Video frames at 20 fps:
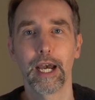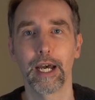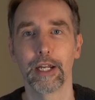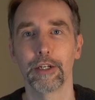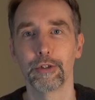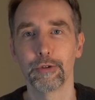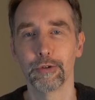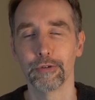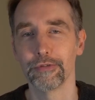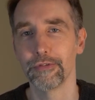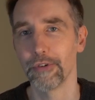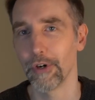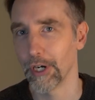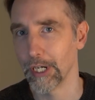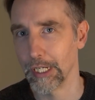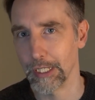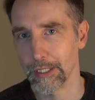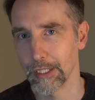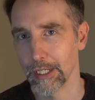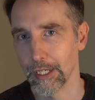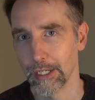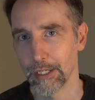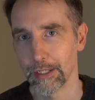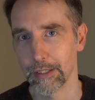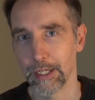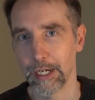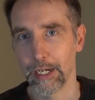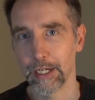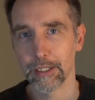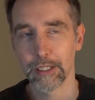and you'll find
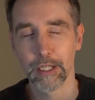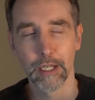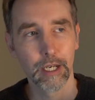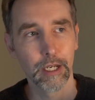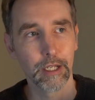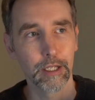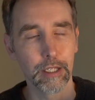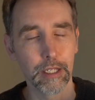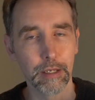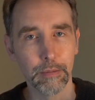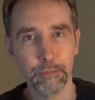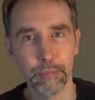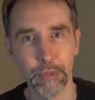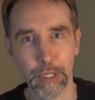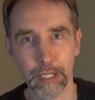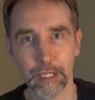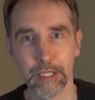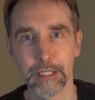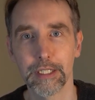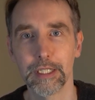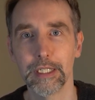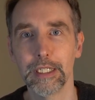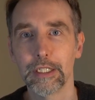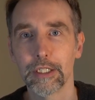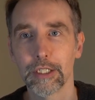that the ability